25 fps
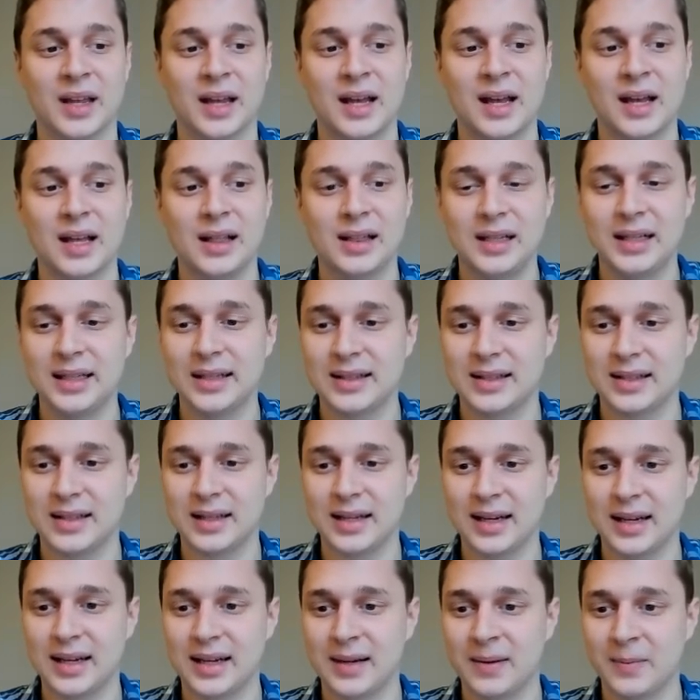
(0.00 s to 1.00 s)
Let's
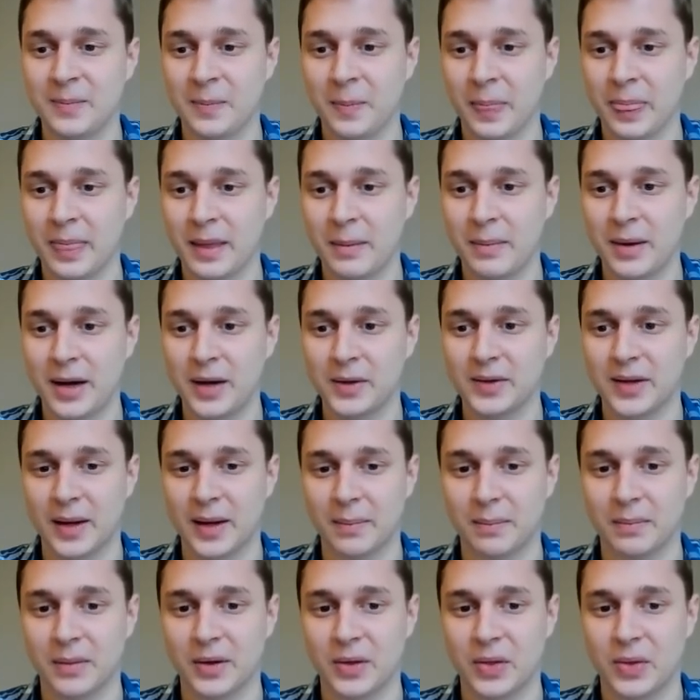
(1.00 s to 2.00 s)
see about
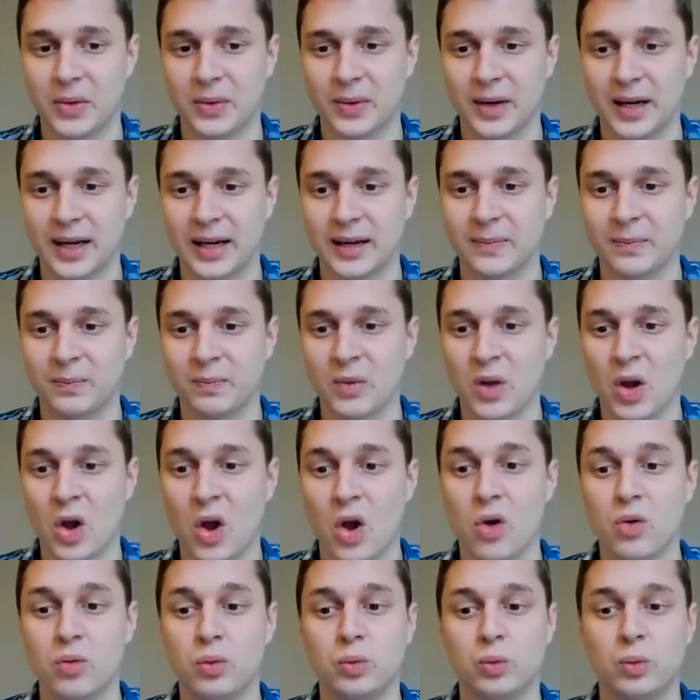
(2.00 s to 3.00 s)
number 3.
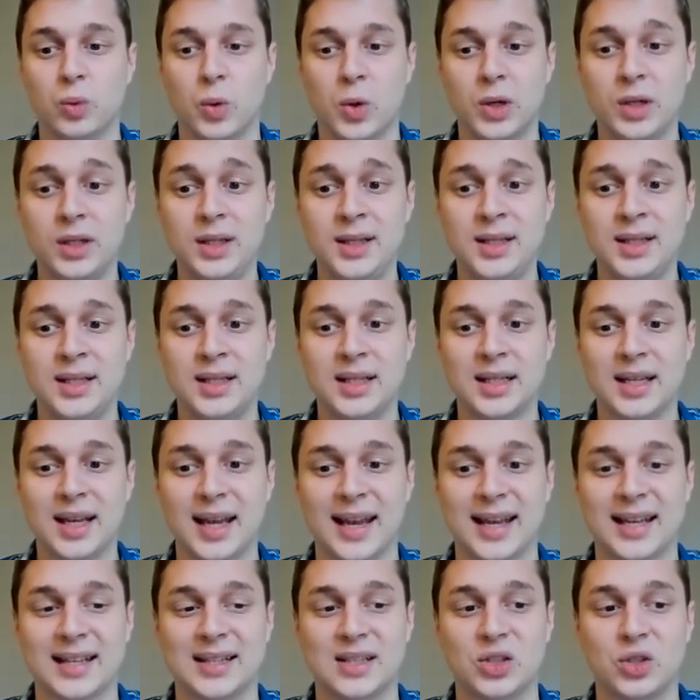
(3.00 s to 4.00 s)
Woods
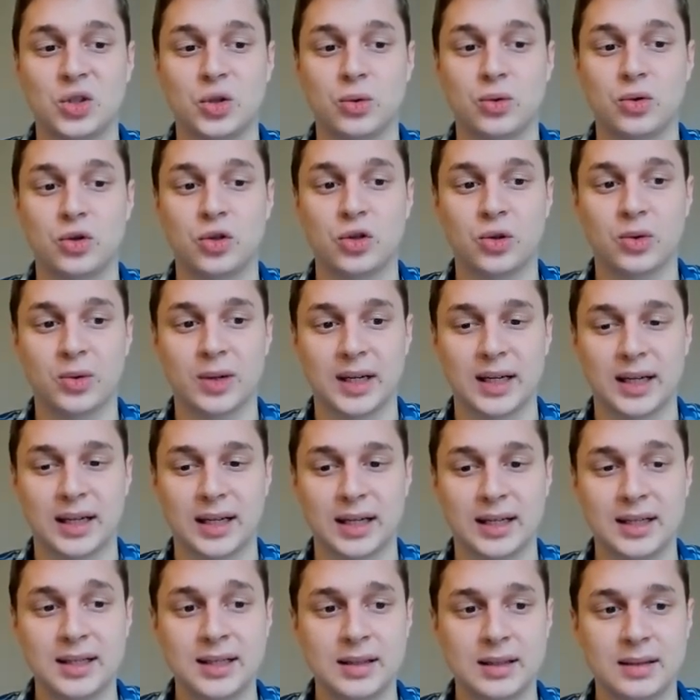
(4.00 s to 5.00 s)
is to
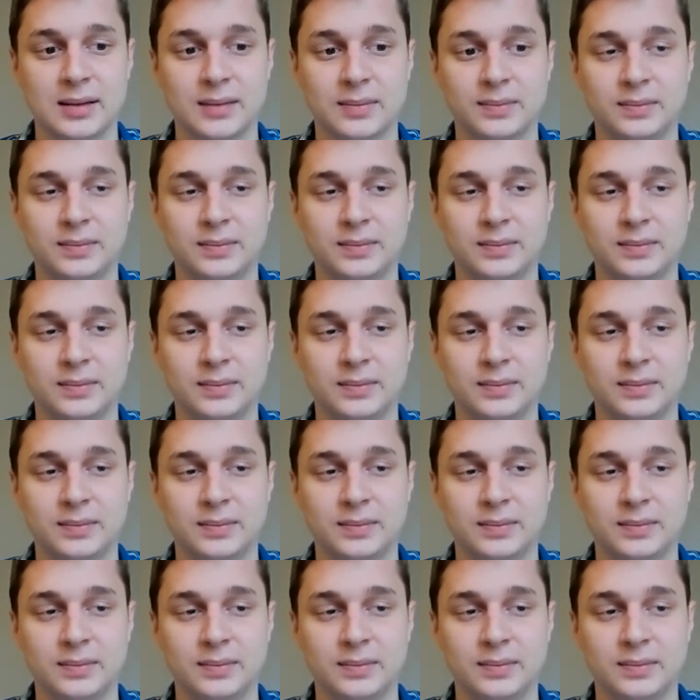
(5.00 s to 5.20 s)
trees.